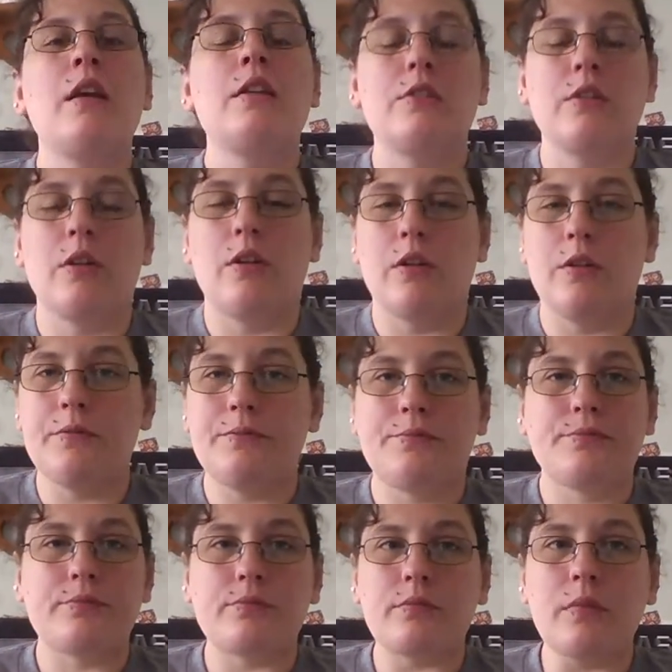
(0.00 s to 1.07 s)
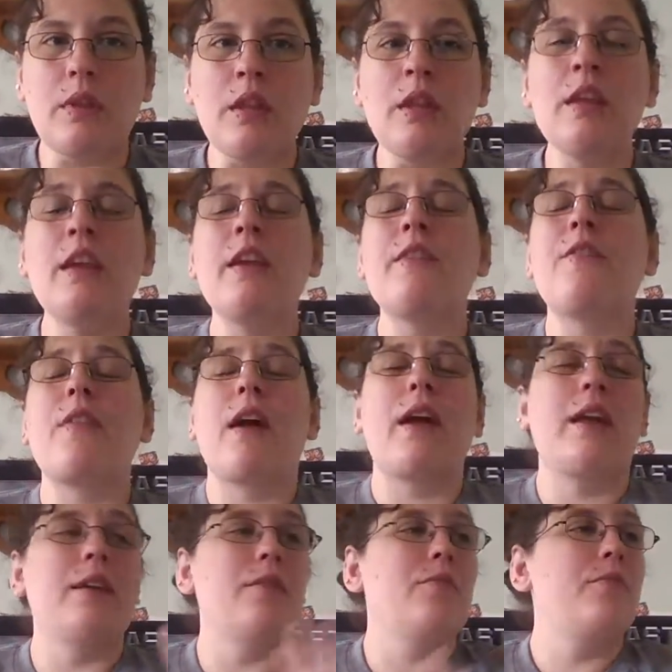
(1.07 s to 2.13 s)
So if
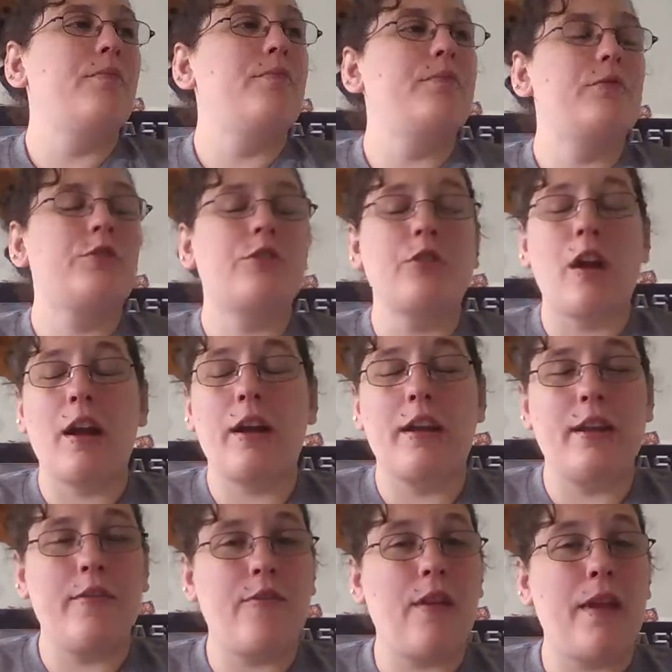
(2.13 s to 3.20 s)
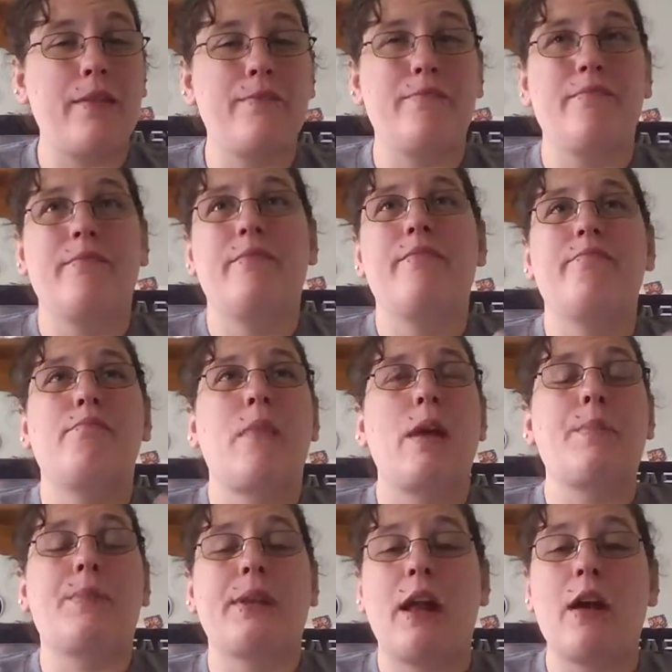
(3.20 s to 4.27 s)
I try, my
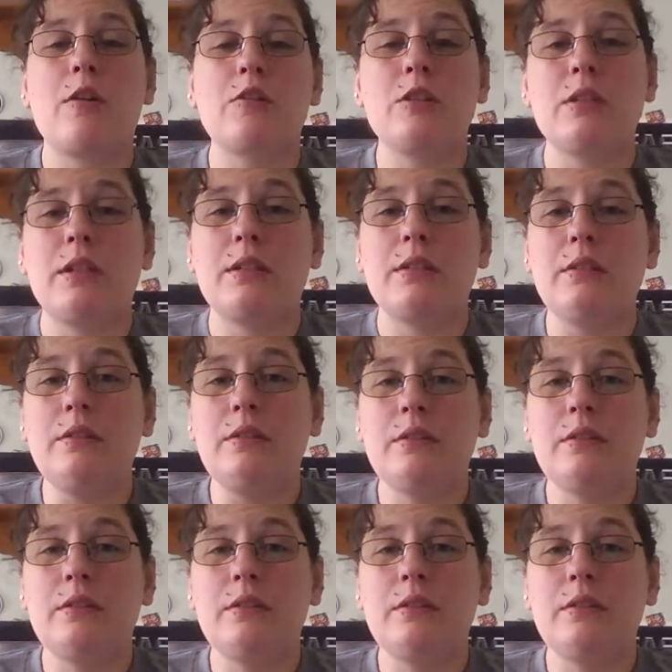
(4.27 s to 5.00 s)
pronouncing